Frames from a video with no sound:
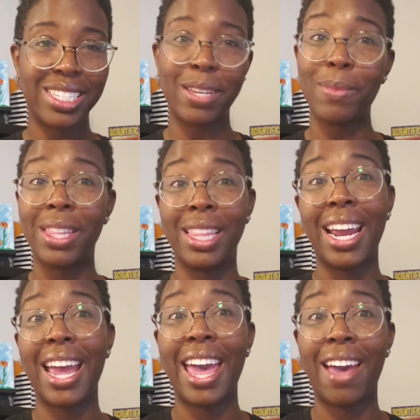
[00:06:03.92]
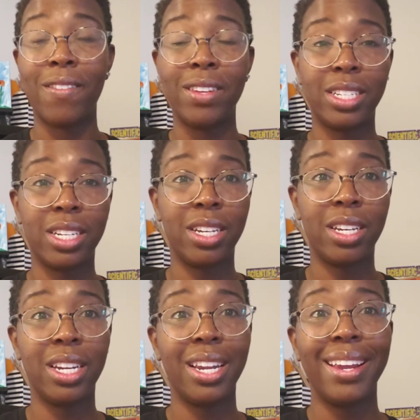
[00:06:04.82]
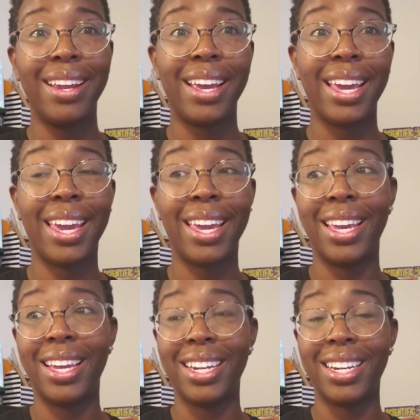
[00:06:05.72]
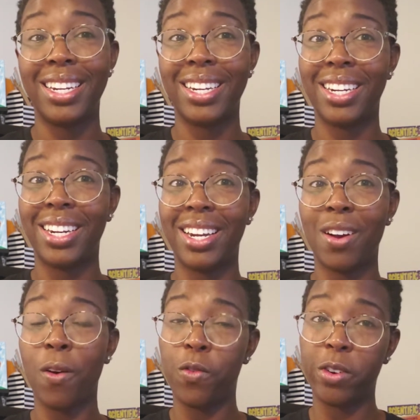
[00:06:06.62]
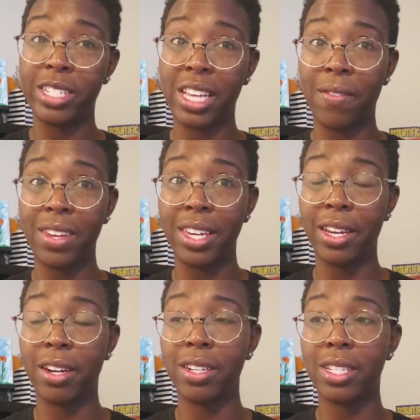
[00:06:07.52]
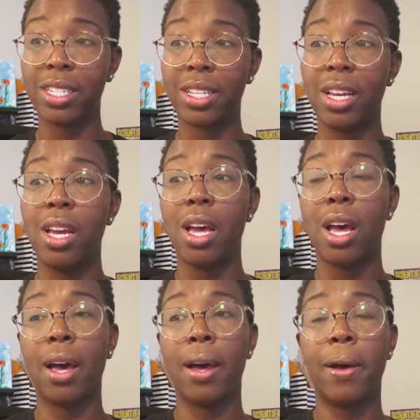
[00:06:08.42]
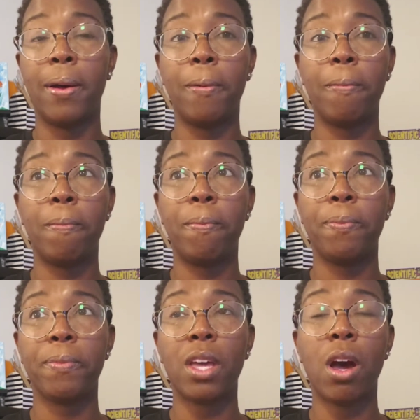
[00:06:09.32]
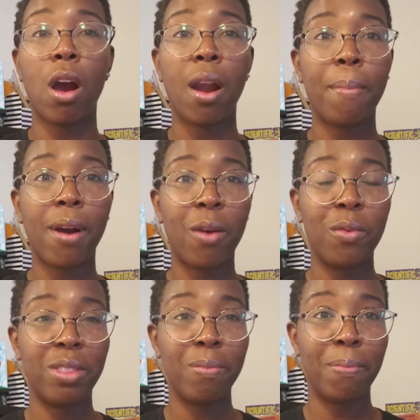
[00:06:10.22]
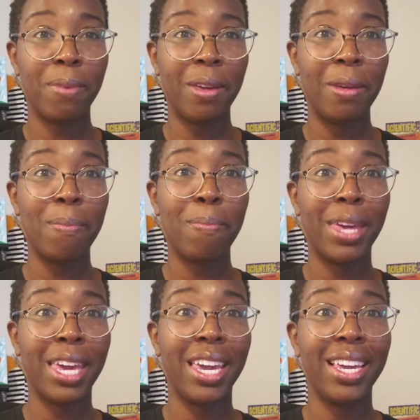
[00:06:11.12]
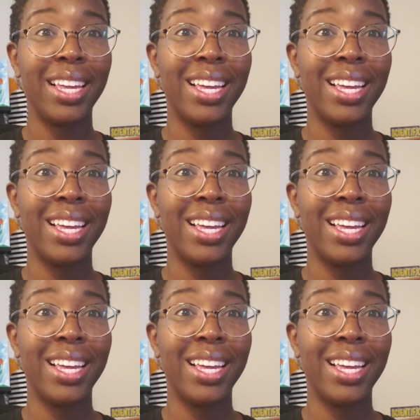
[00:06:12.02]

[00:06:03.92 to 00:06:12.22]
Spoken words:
something that I haven't done in over 7 years. The hard part would be me